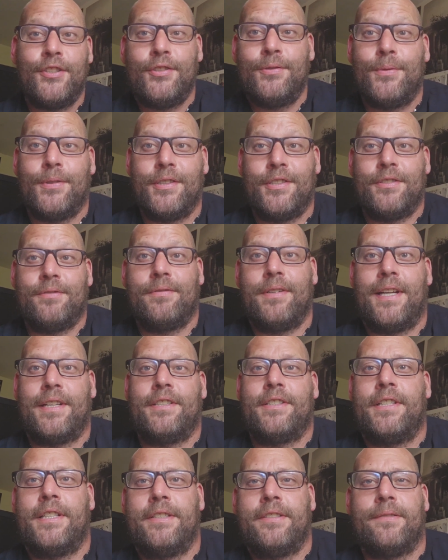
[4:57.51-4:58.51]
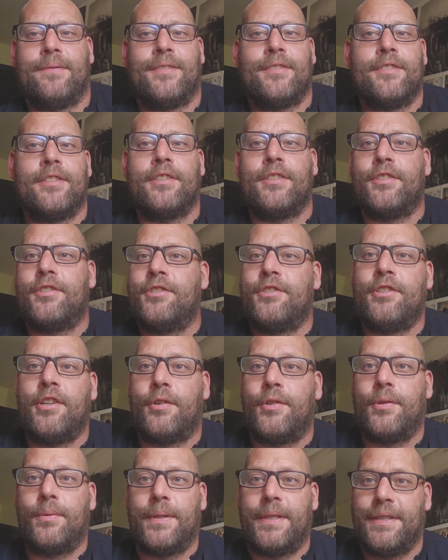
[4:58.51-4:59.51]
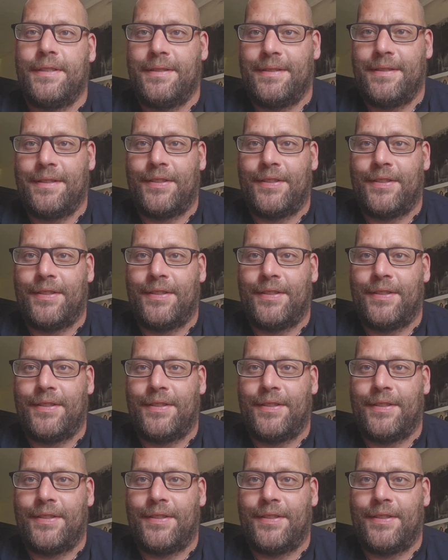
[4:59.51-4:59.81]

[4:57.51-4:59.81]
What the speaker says: you what this reaction is. I'm just going to show you it.